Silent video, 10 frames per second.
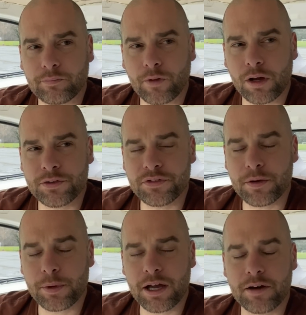on
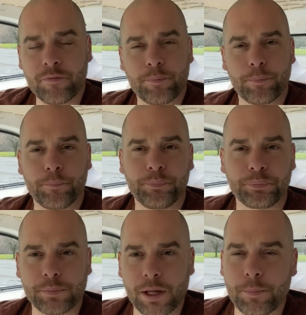some kind of
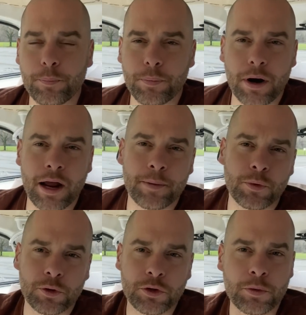
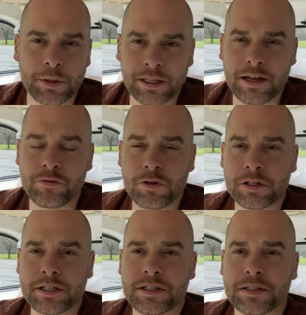primal human level,
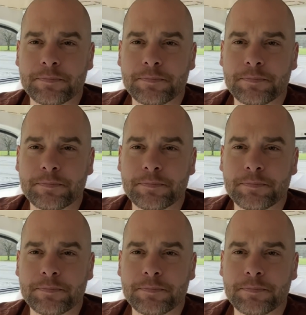it's